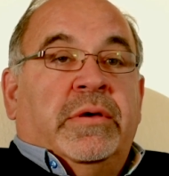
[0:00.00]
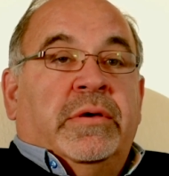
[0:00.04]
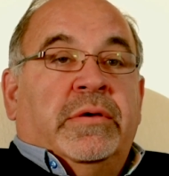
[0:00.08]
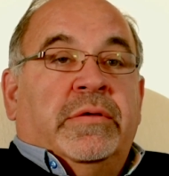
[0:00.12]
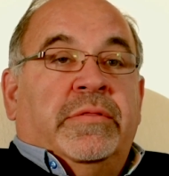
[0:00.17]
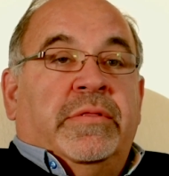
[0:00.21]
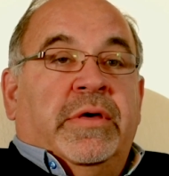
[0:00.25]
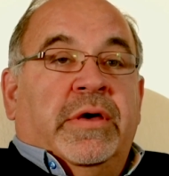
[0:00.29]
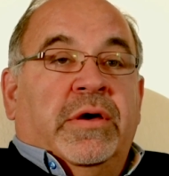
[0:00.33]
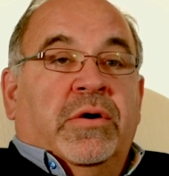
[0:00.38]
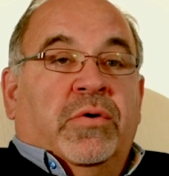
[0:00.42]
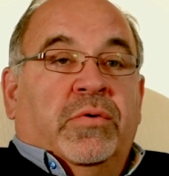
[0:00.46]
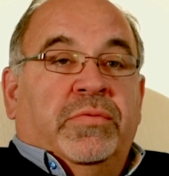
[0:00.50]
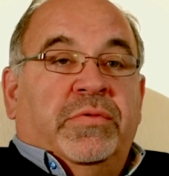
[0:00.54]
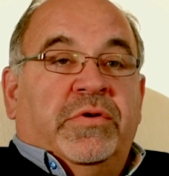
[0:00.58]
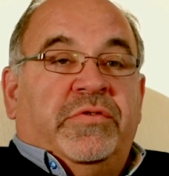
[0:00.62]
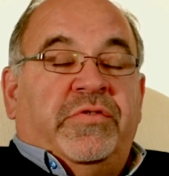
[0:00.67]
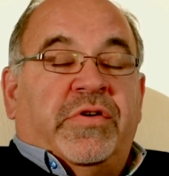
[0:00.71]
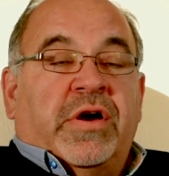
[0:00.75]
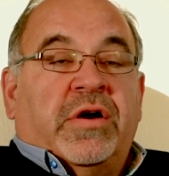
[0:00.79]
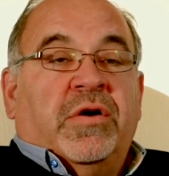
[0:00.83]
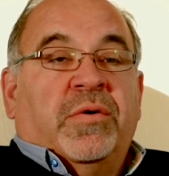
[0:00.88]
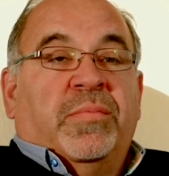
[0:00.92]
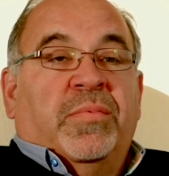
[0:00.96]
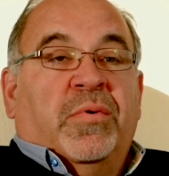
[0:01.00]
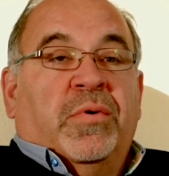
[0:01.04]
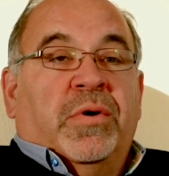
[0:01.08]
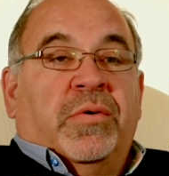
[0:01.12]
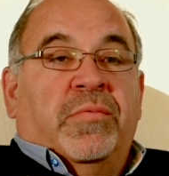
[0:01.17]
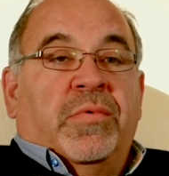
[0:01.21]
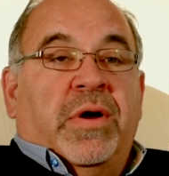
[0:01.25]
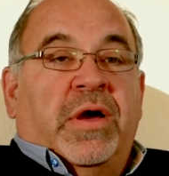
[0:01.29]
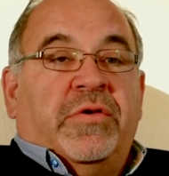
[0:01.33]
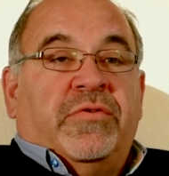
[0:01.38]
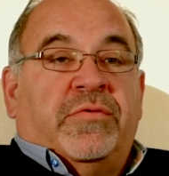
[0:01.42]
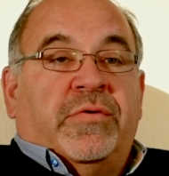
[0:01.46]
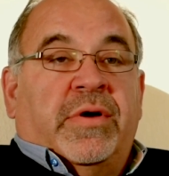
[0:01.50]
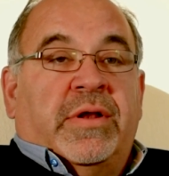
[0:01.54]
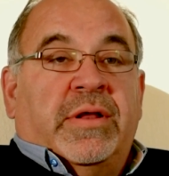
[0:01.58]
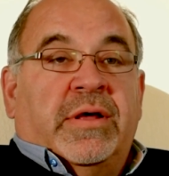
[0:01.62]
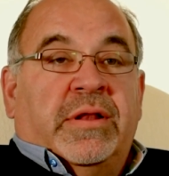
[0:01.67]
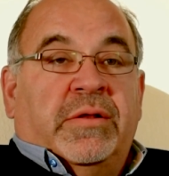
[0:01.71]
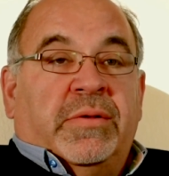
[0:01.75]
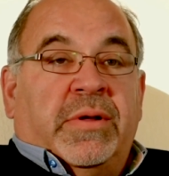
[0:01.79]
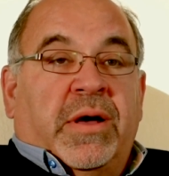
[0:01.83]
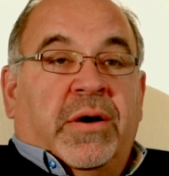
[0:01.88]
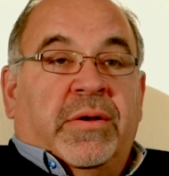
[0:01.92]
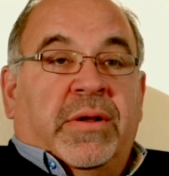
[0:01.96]
they owned the Checkerboard
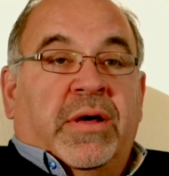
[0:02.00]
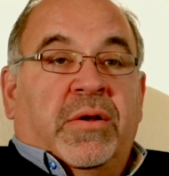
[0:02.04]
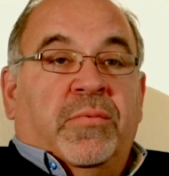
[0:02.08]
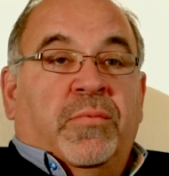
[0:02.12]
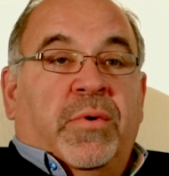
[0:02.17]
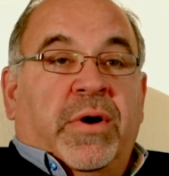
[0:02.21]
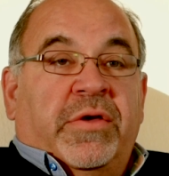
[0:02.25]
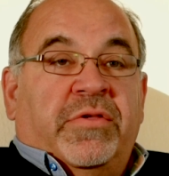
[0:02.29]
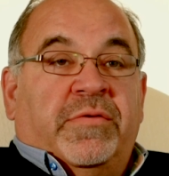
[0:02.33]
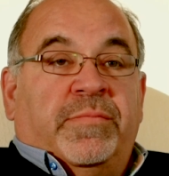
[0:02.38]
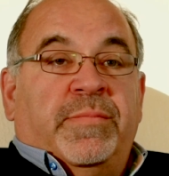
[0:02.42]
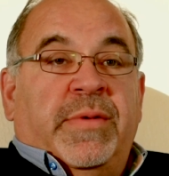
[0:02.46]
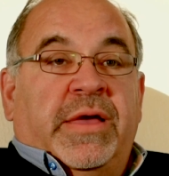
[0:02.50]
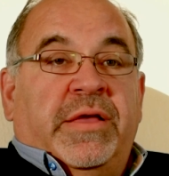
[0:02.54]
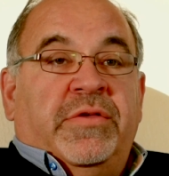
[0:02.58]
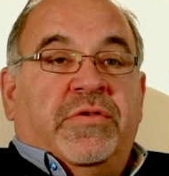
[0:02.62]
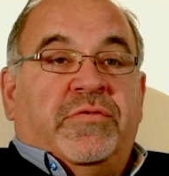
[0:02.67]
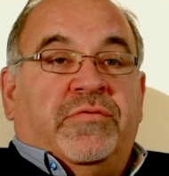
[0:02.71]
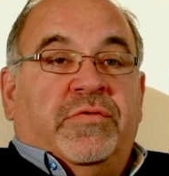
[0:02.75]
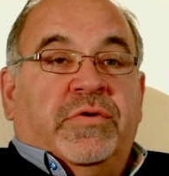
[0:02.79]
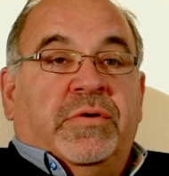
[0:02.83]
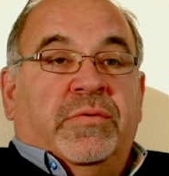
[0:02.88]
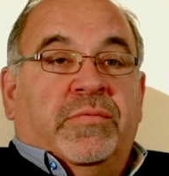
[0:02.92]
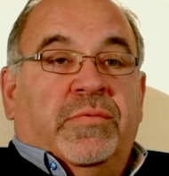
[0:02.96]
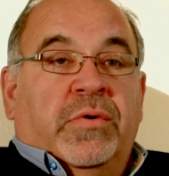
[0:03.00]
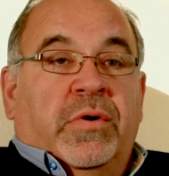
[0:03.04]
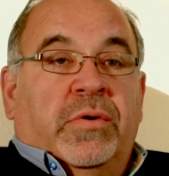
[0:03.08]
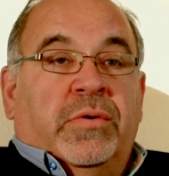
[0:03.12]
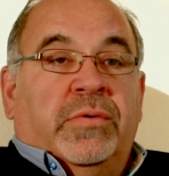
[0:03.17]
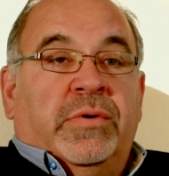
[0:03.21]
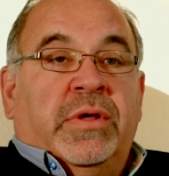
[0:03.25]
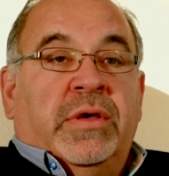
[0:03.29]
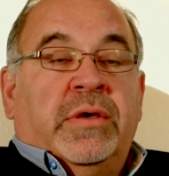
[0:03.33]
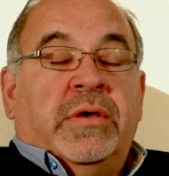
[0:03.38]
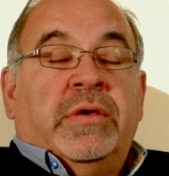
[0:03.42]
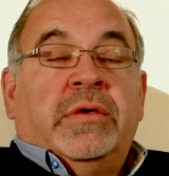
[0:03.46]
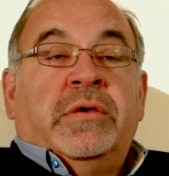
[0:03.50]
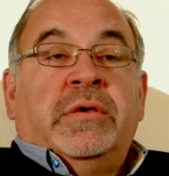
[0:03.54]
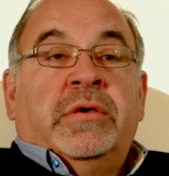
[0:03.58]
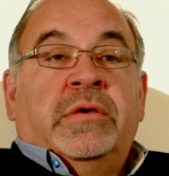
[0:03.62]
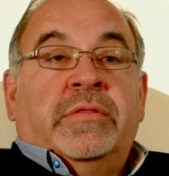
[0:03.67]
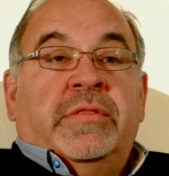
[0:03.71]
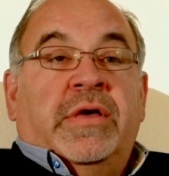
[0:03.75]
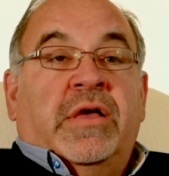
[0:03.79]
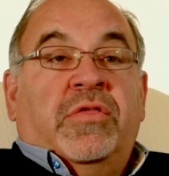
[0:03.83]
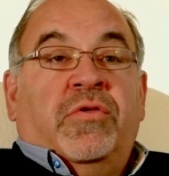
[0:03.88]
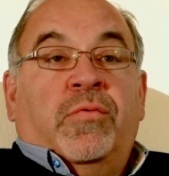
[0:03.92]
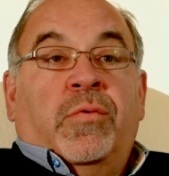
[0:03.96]
restaurant out on West Main Street Road.
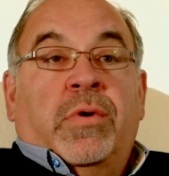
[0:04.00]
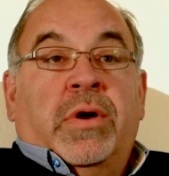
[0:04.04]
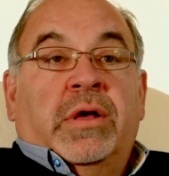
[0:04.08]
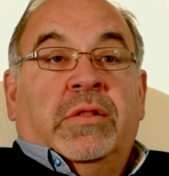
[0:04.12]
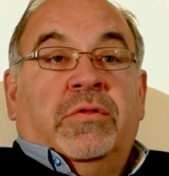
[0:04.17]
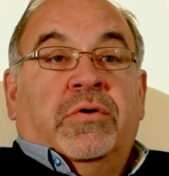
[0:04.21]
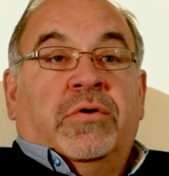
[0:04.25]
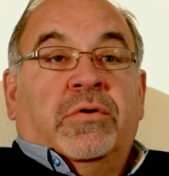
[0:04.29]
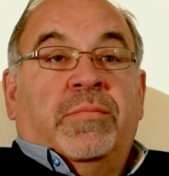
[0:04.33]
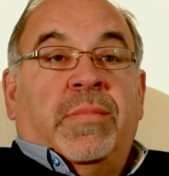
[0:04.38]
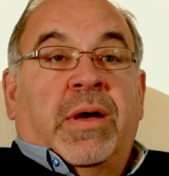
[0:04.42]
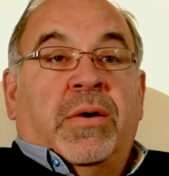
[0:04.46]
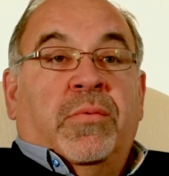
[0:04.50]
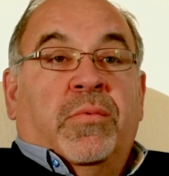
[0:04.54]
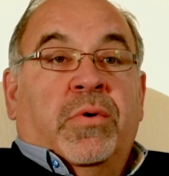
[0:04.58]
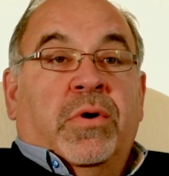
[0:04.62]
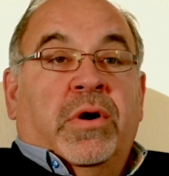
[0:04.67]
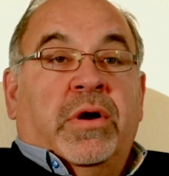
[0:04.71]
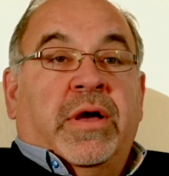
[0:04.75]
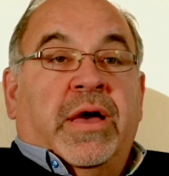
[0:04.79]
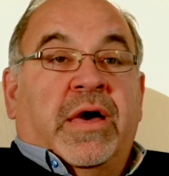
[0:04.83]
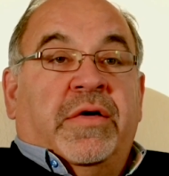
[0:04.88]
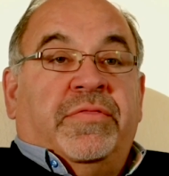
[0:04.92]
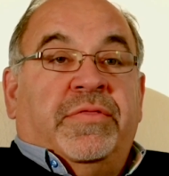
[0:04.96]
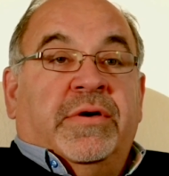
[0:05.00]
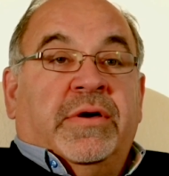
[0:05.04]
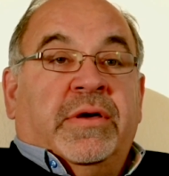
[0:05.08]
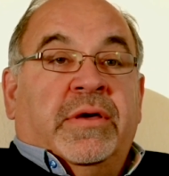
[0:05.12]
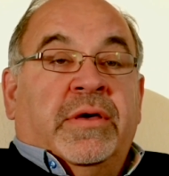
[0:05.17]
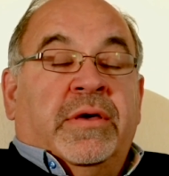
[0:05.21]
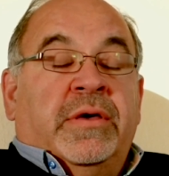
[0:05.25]
That's where I learned my work ethic.